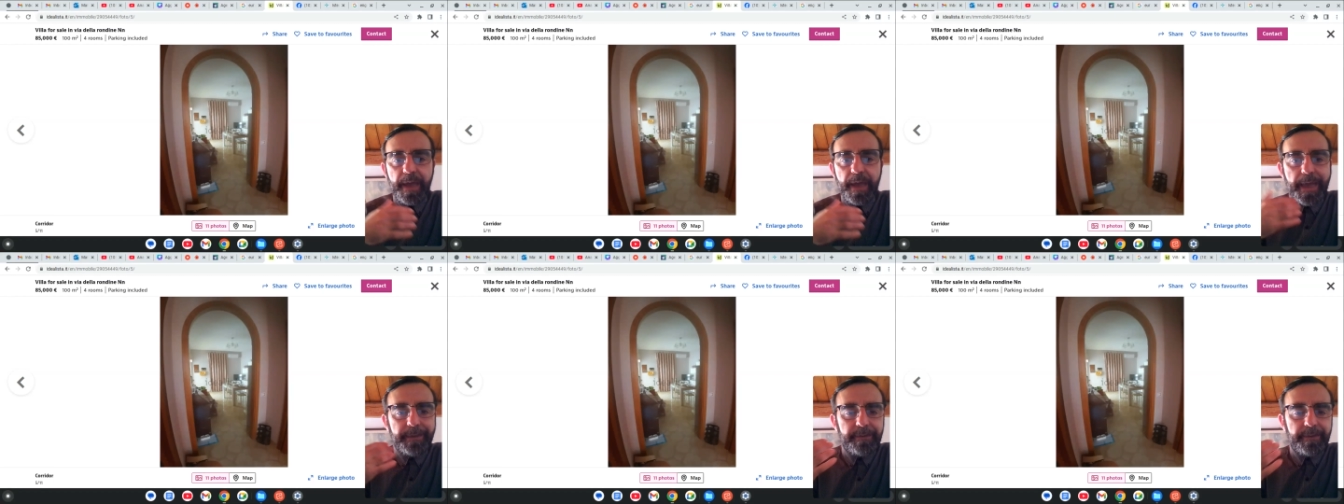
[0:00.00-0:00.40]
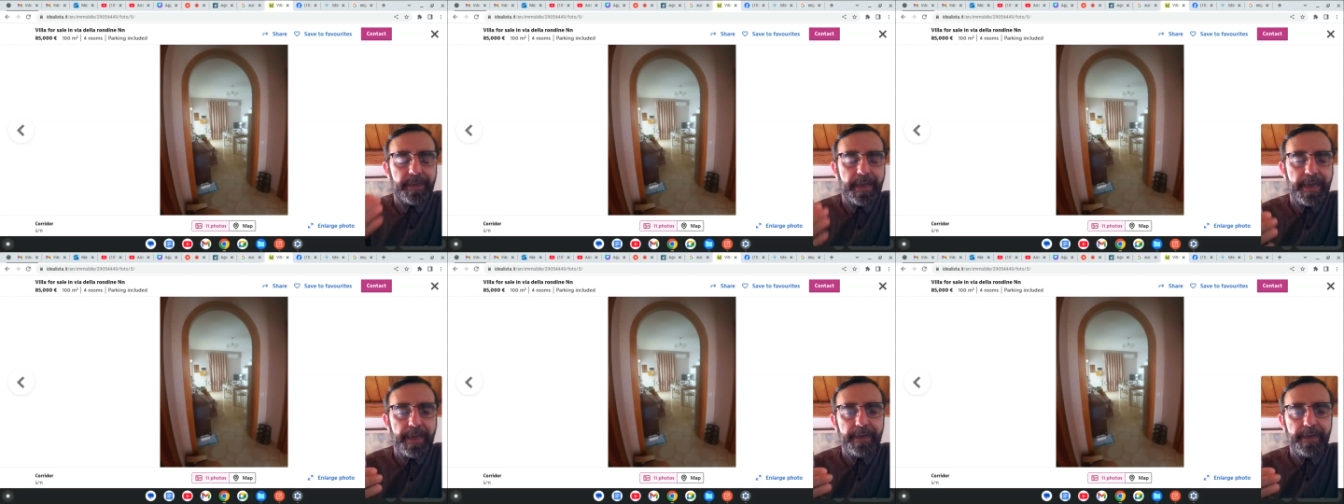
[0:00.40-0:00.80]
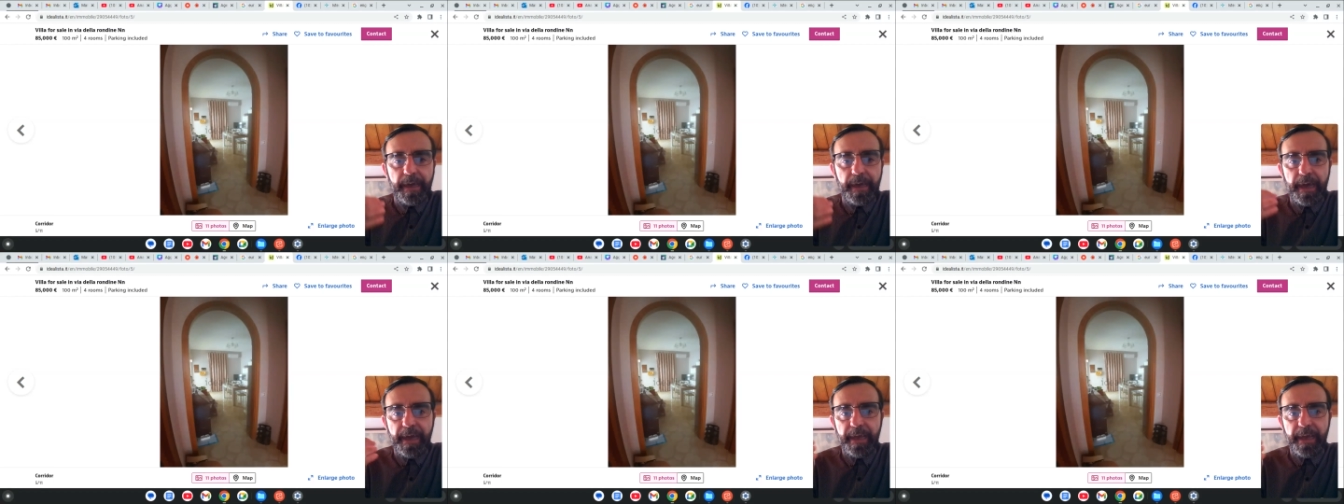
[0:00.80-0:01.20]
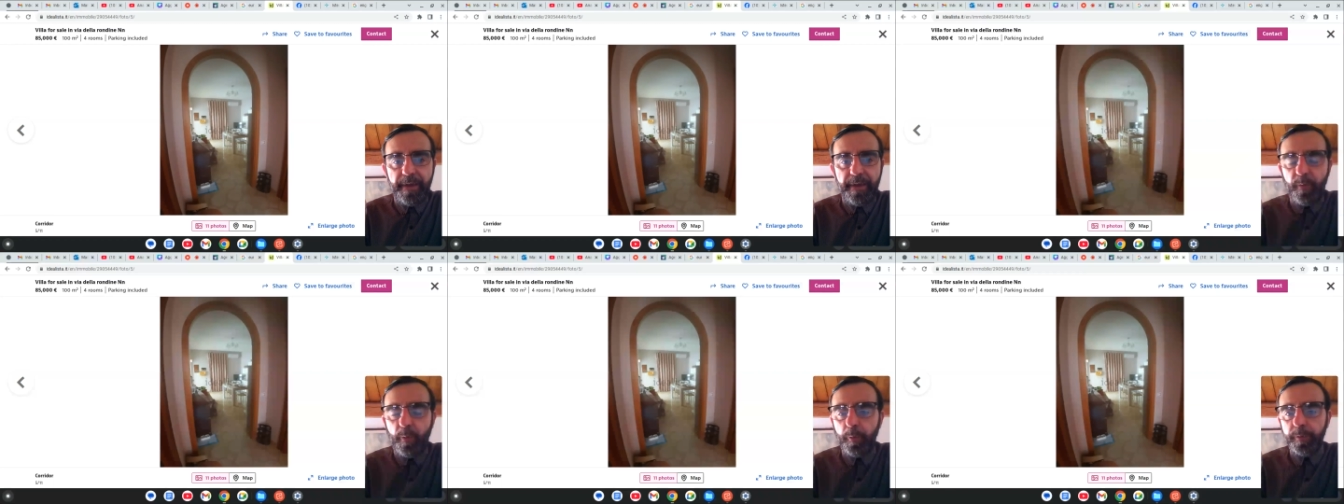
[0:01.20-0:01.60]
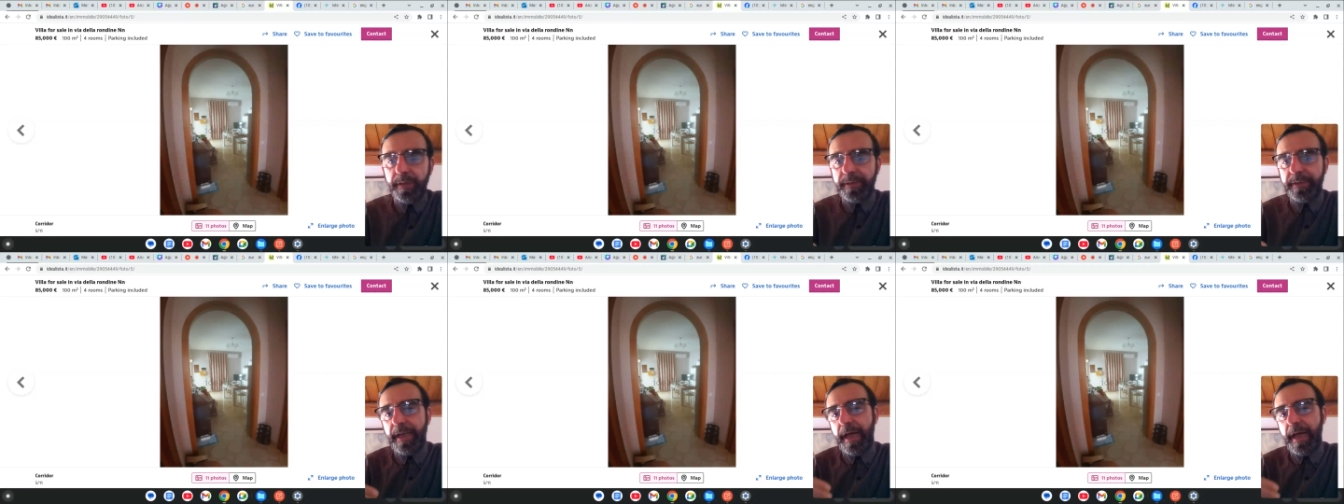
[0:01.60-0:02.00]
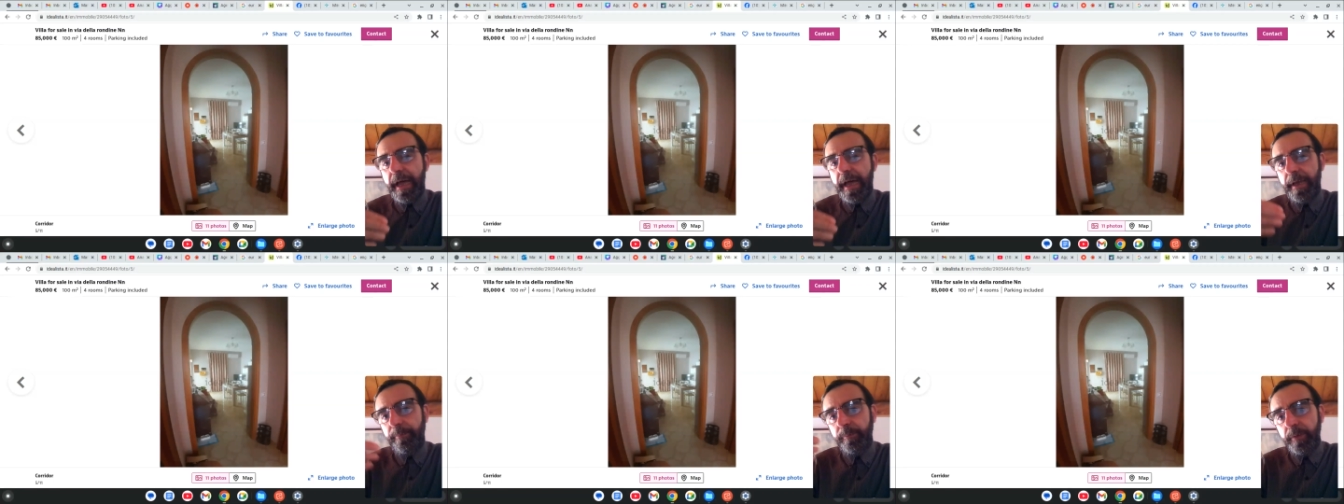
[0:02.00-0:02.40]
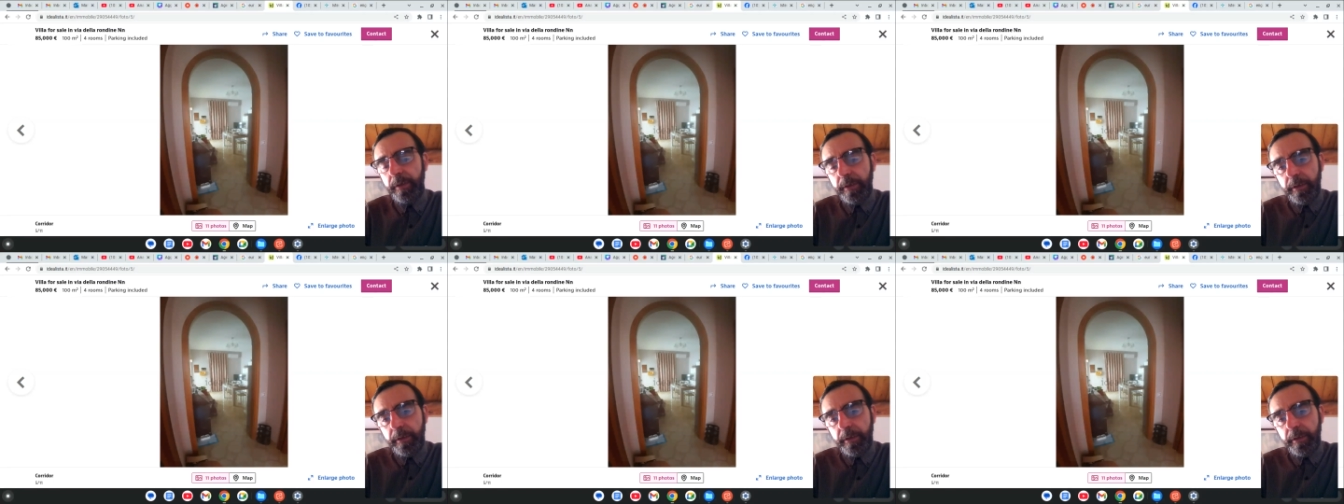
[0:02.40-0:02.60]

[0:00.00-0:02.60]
And then I have all the time